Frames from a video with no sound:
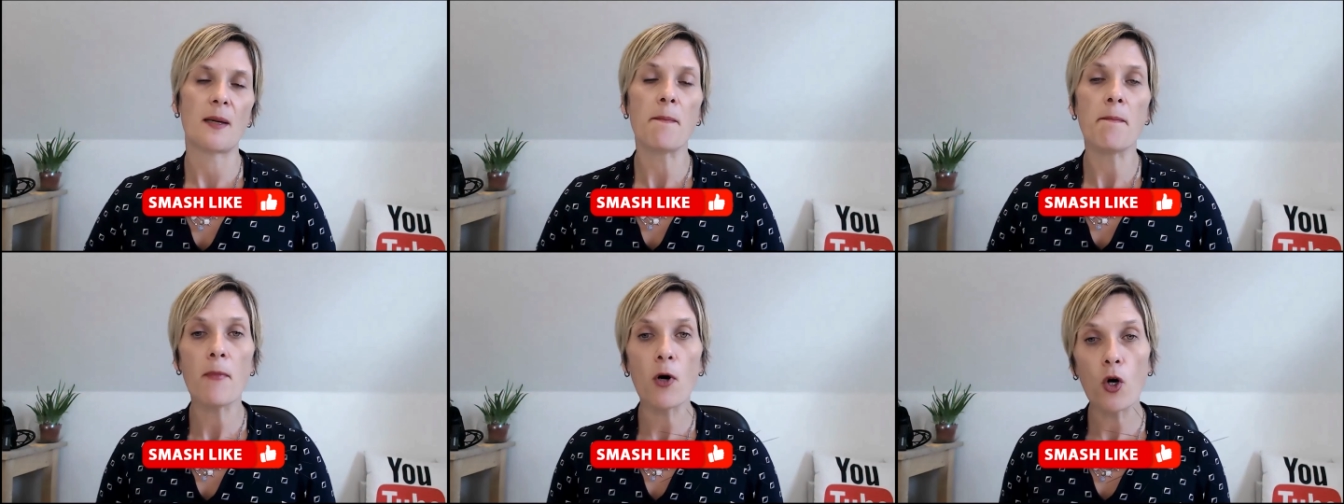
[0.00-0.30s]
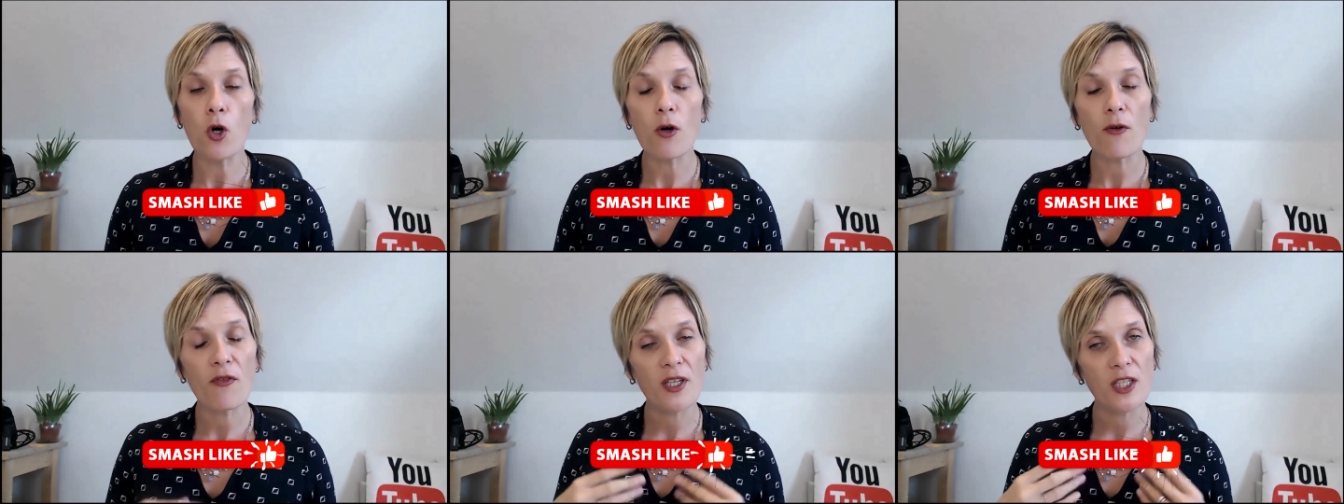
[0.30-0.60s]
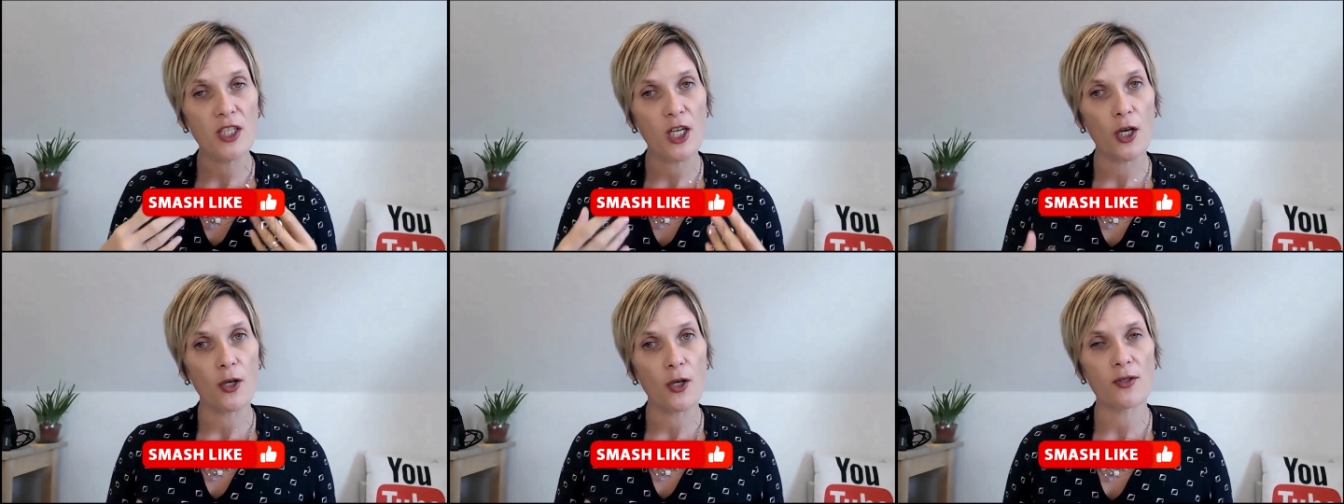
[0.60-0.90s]
more
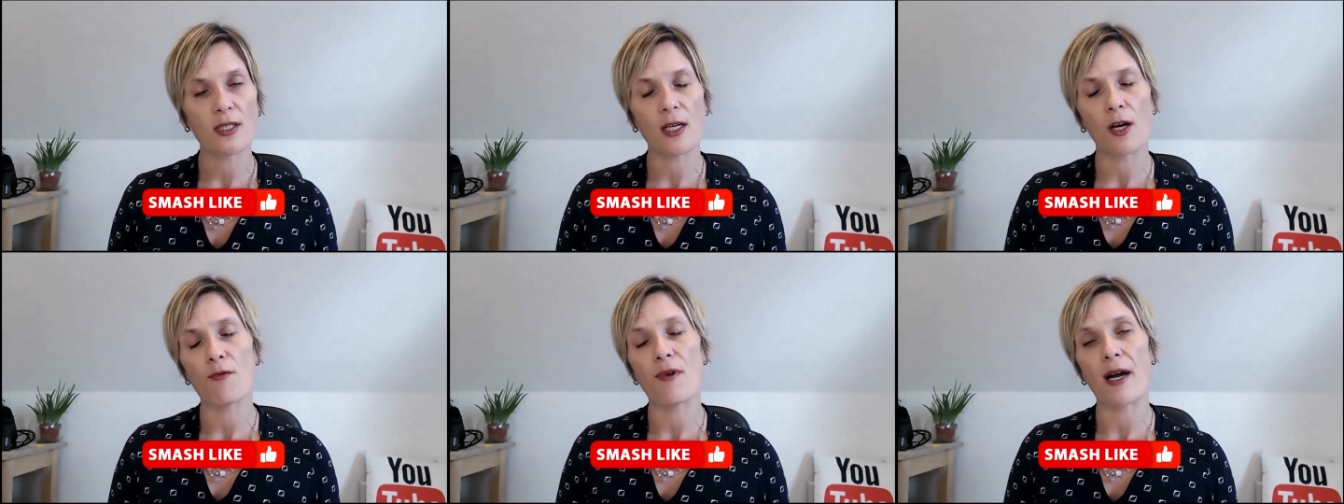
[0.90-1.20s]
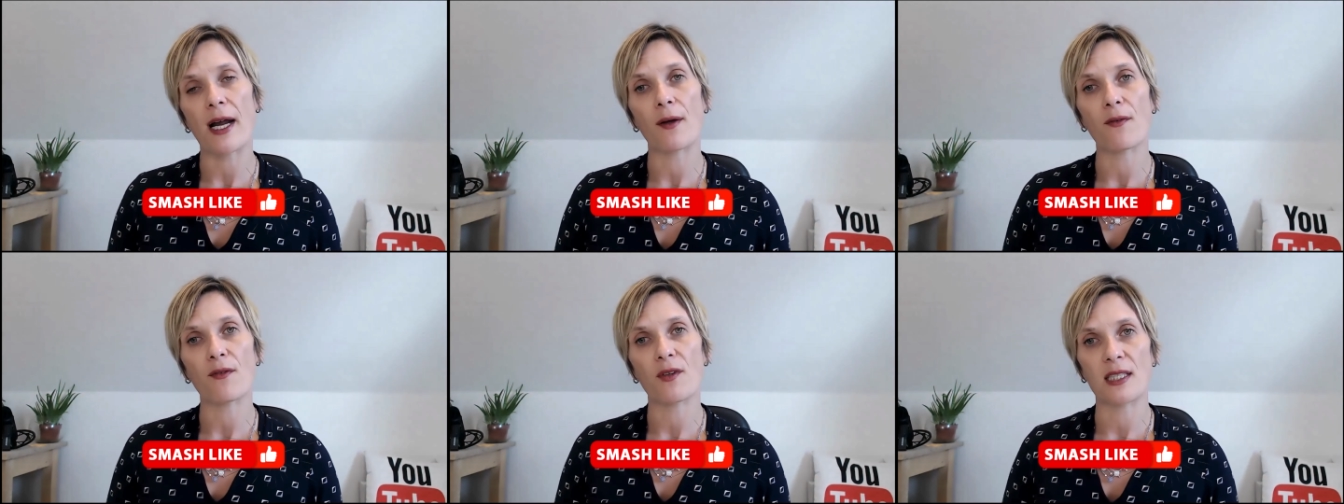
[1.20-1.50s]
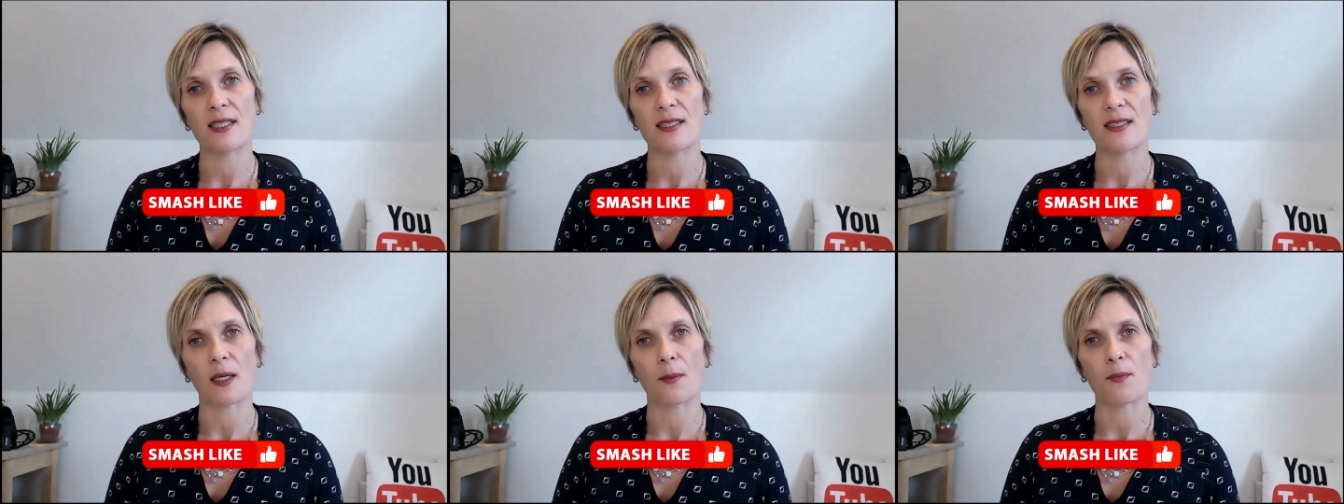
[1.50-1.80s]
videos around
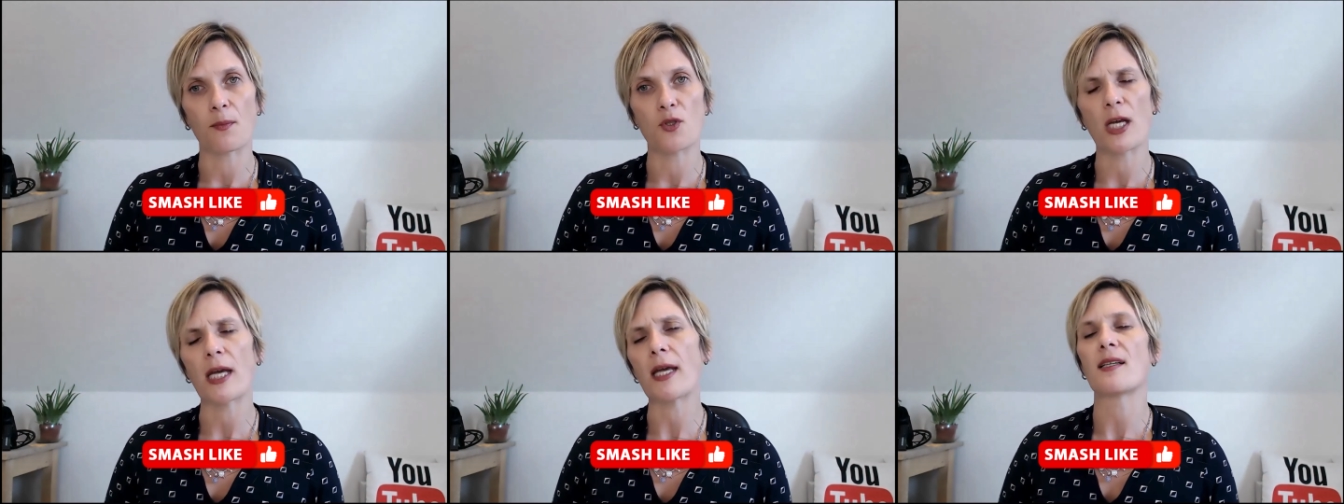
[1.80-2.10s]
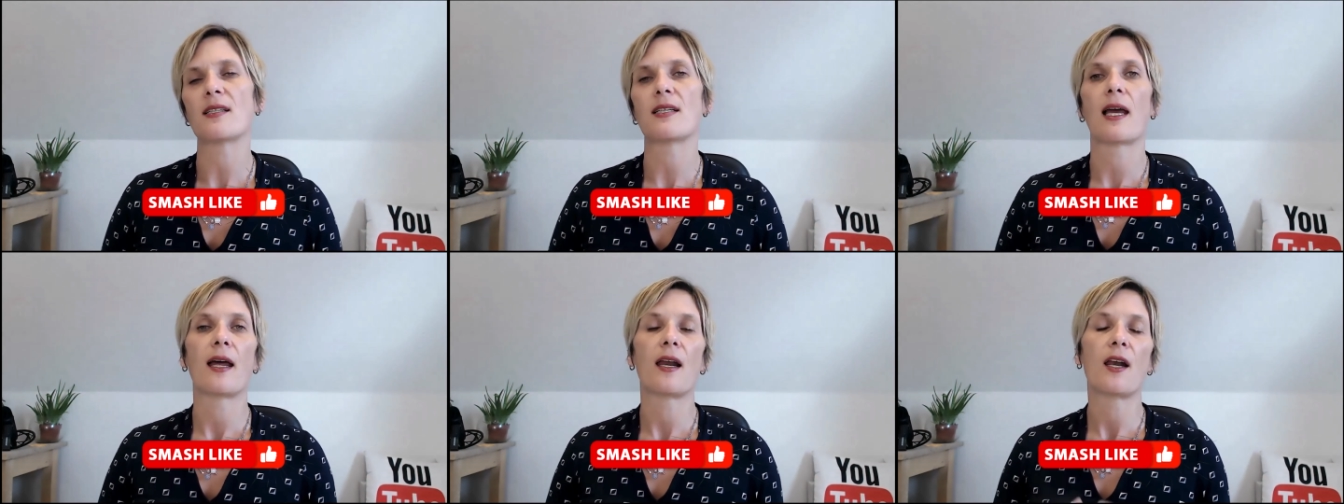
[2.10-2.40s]
this subject,